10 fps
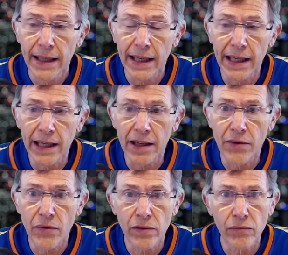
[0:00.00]

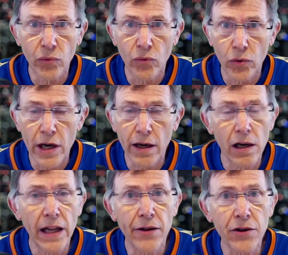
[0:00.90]
We're not going to
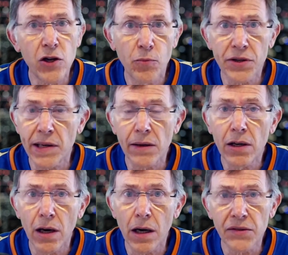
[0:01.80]
allow the Cooperstown
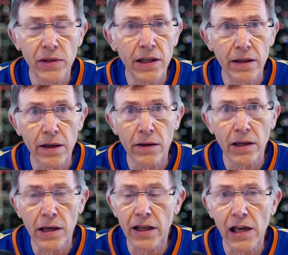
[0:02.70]
cards. We're not
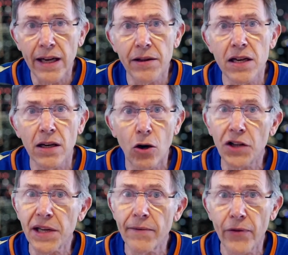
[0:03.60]
going to allow the
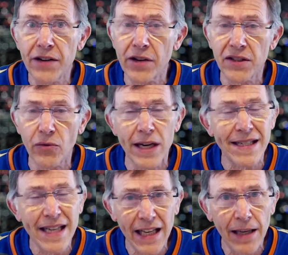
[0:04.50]
all-time franchise great
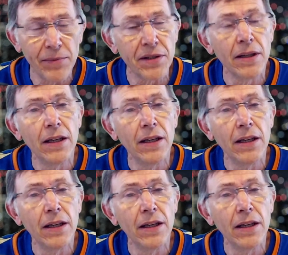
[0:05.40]
teams.